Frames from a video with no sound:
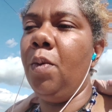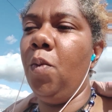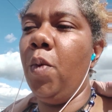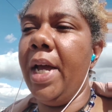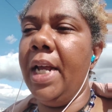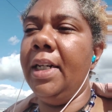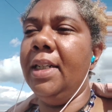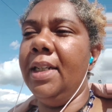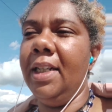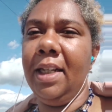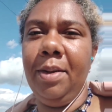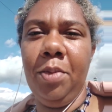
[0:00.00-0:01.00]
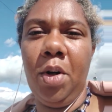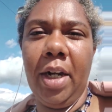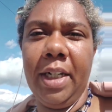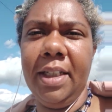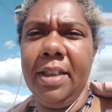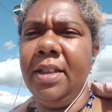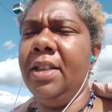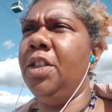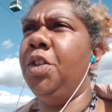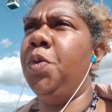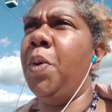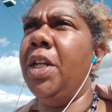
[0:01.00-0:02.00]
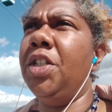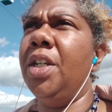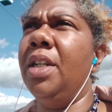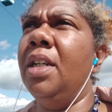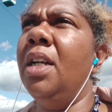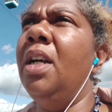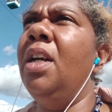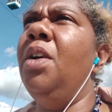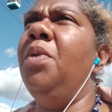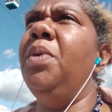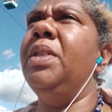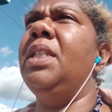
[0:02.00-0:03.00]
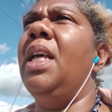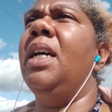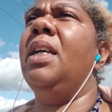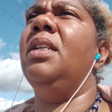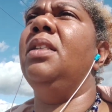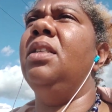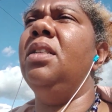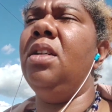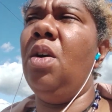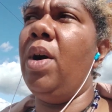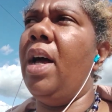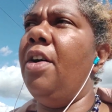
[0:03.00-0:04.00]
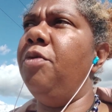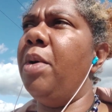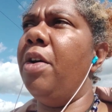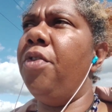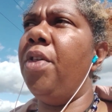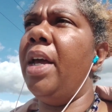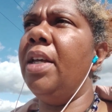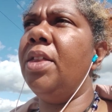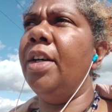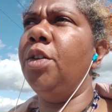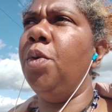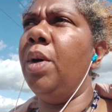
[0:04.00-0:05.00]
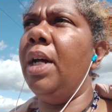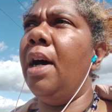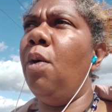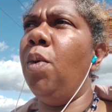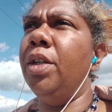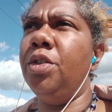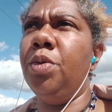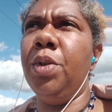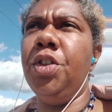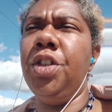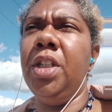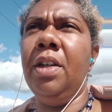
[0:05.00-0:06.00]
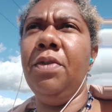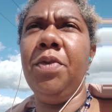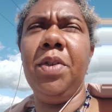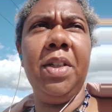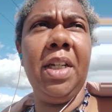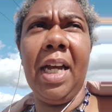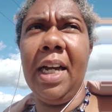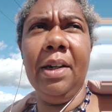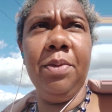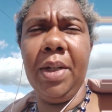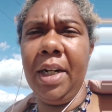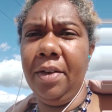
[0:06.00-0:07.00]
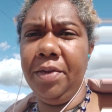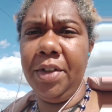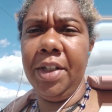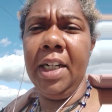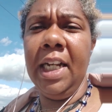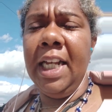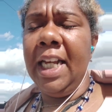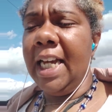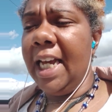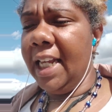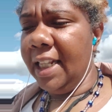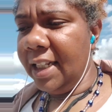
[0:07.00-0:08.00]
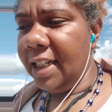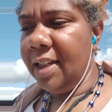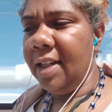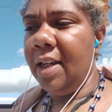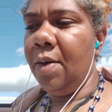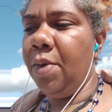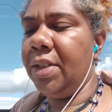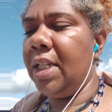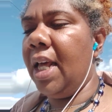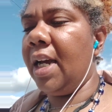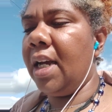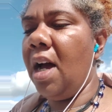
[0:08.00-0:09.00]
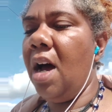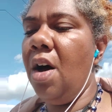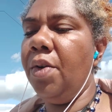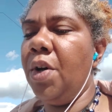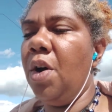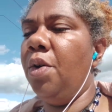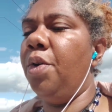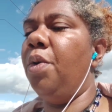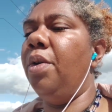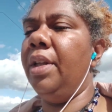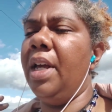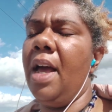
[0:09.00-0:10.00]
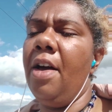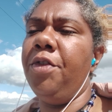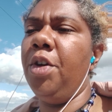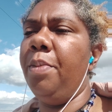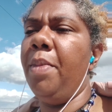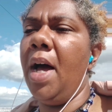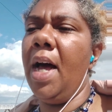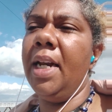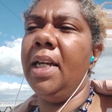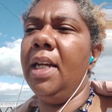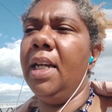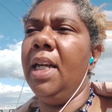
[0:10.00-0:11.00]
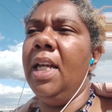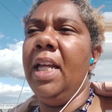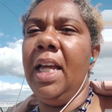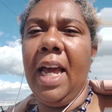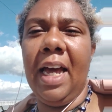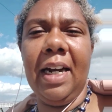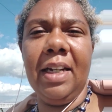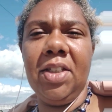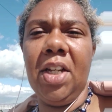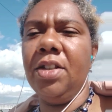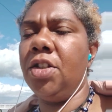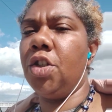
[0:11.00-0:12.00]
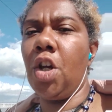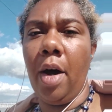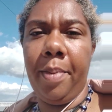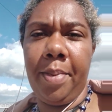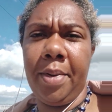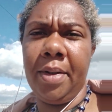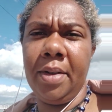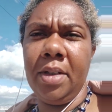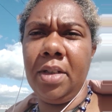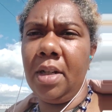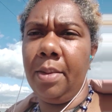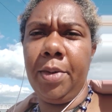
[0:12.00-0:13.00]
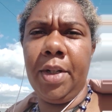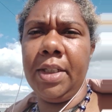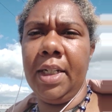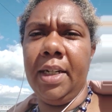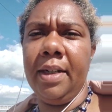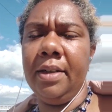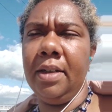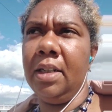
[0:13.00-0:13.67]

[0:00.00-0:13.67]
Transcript: when he brought it, the situation was like, uh, no, I have my faith, I know what I want to achieve, and whatever. And he was like, oh no, you only have your body, and I said, "Stop, stop right there.